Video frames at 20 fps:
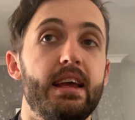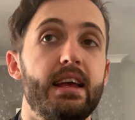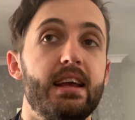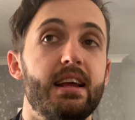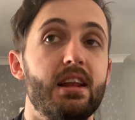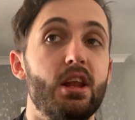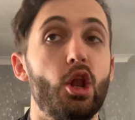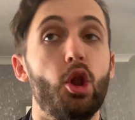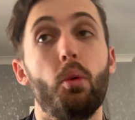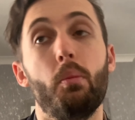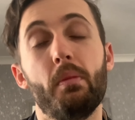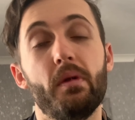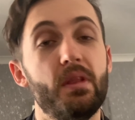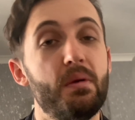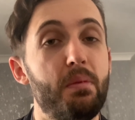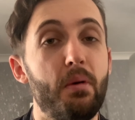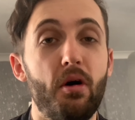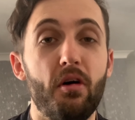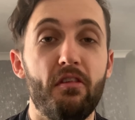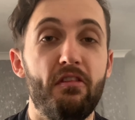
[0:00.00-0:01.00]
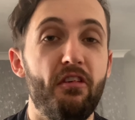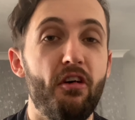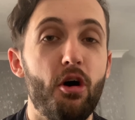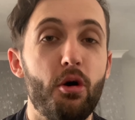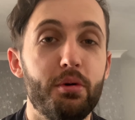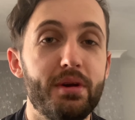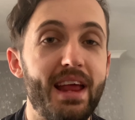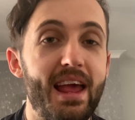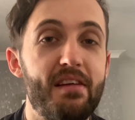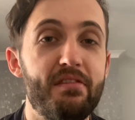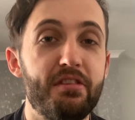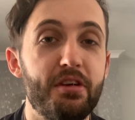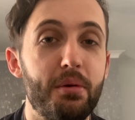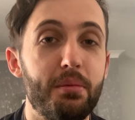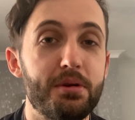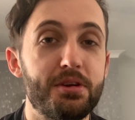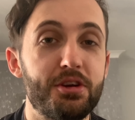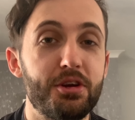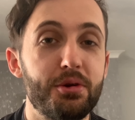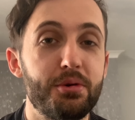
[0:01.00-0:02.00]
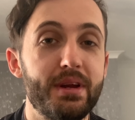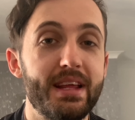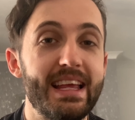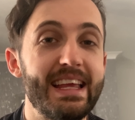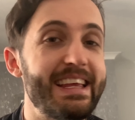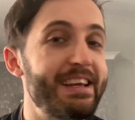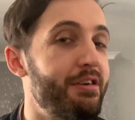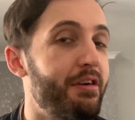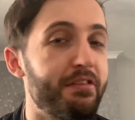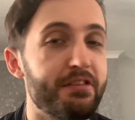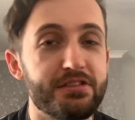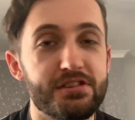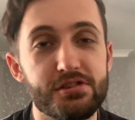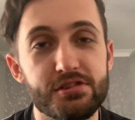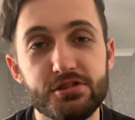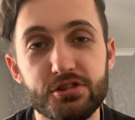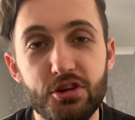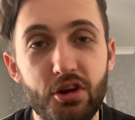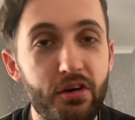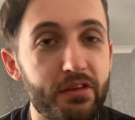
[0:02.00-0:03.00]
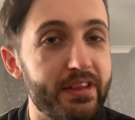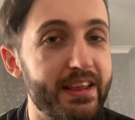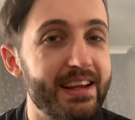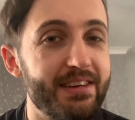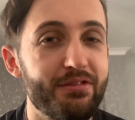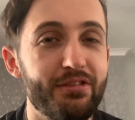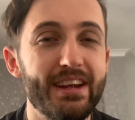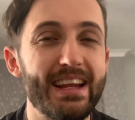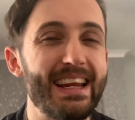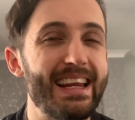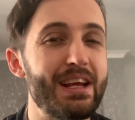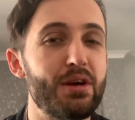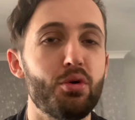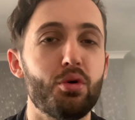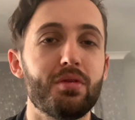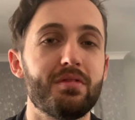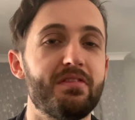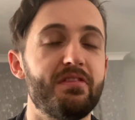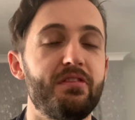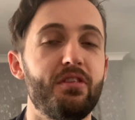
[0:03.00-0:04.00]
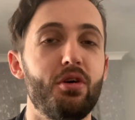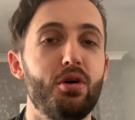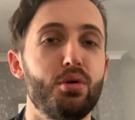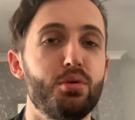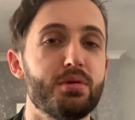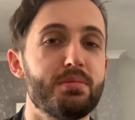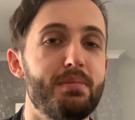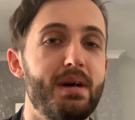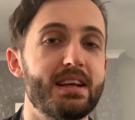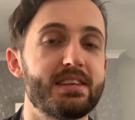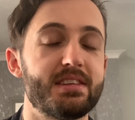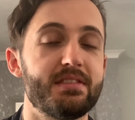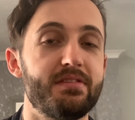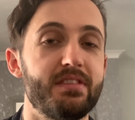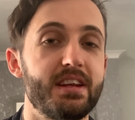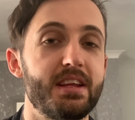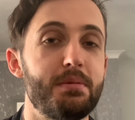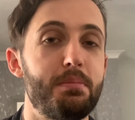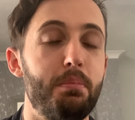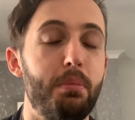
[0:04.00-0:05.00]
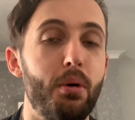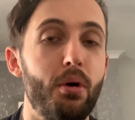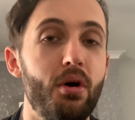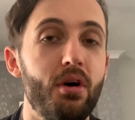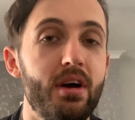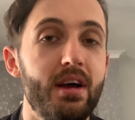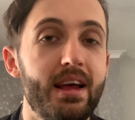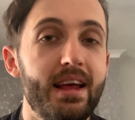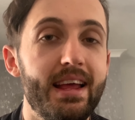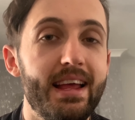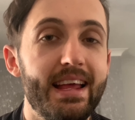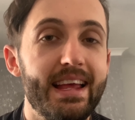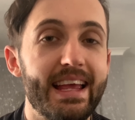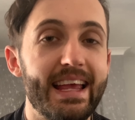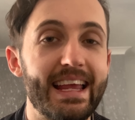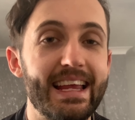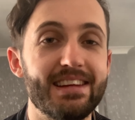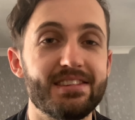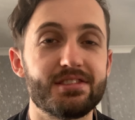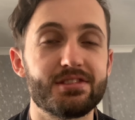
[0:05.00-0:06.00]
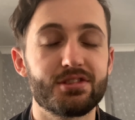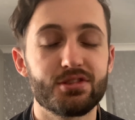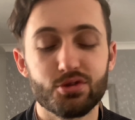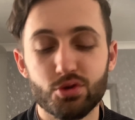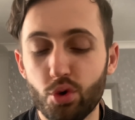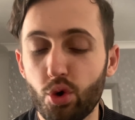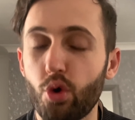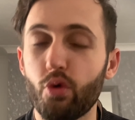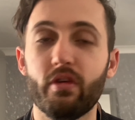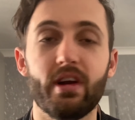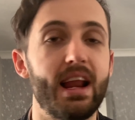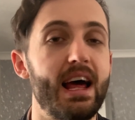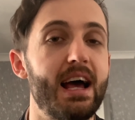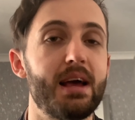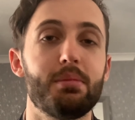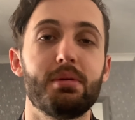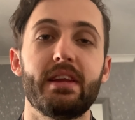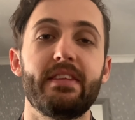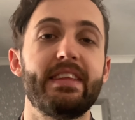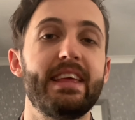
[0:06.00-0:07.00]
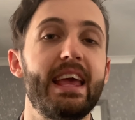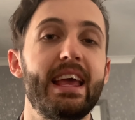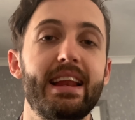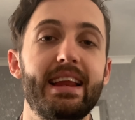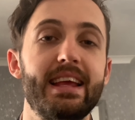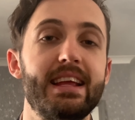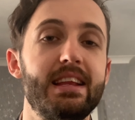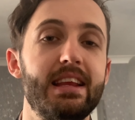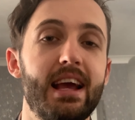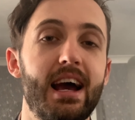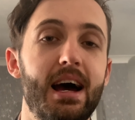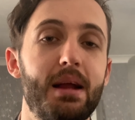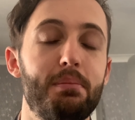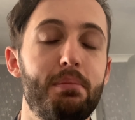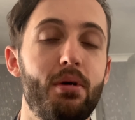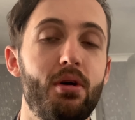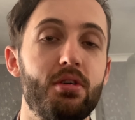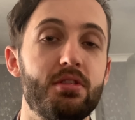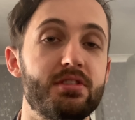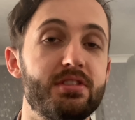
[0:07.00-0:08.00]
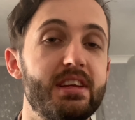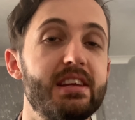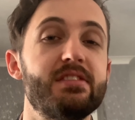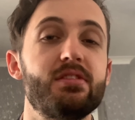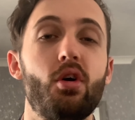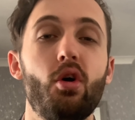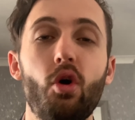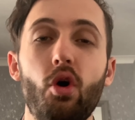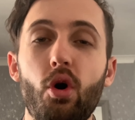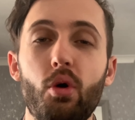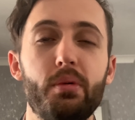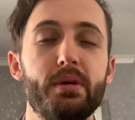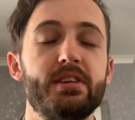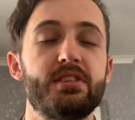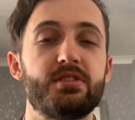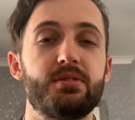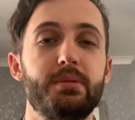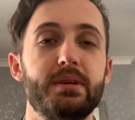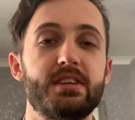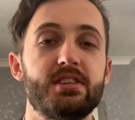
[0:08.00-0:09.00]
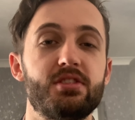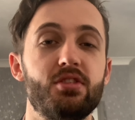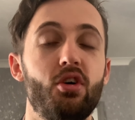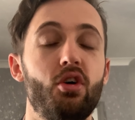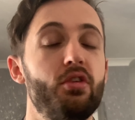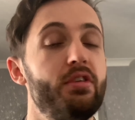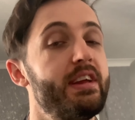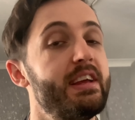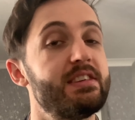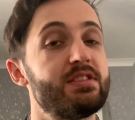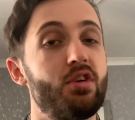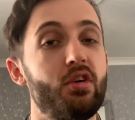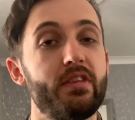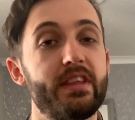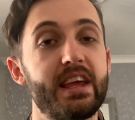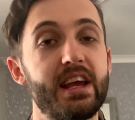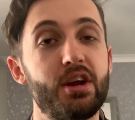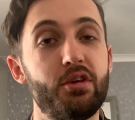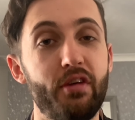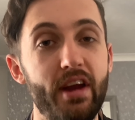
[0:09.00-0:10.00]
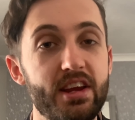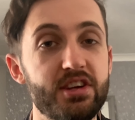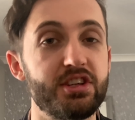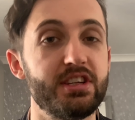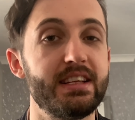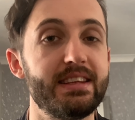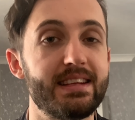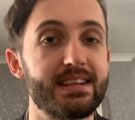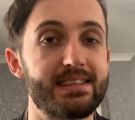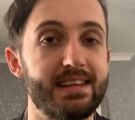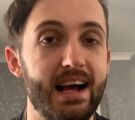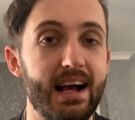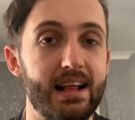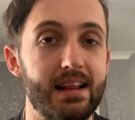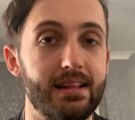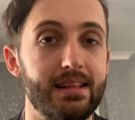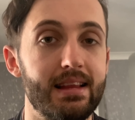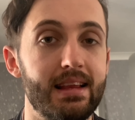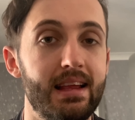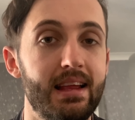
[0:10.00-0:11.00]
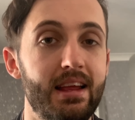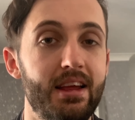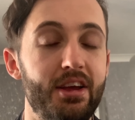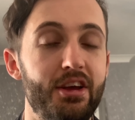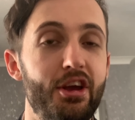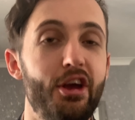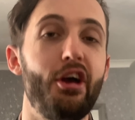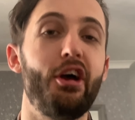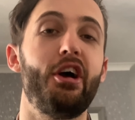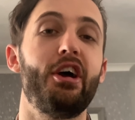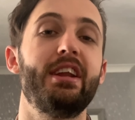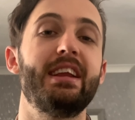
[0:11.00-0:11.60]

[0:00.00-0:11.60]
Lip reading: Lumping the ball forward at every opportunity. He offers us nothing really going forward massively, but He's so reliable in the 18-yard box. He's always switched on. He's got the aggression in the tackle, and